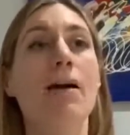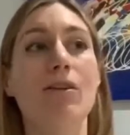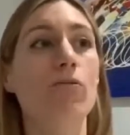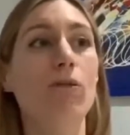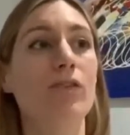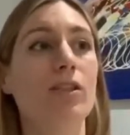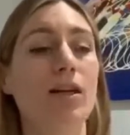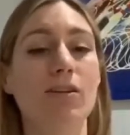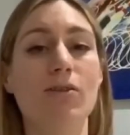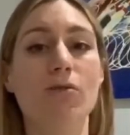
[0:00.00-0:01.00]
And then all of a
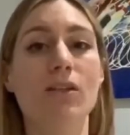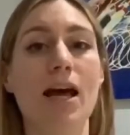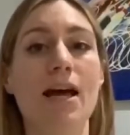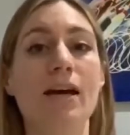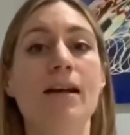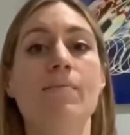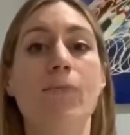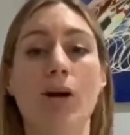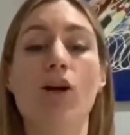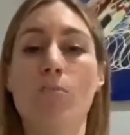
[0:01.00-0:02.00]
sudden you're saying,
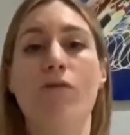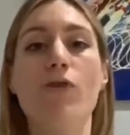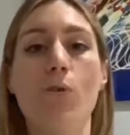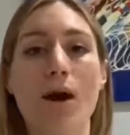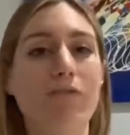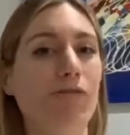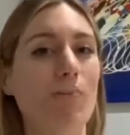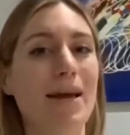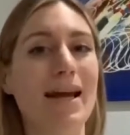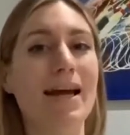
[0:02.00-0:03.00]
I'm going to move you away
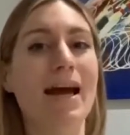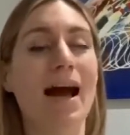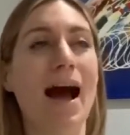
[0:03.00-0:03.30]
from me.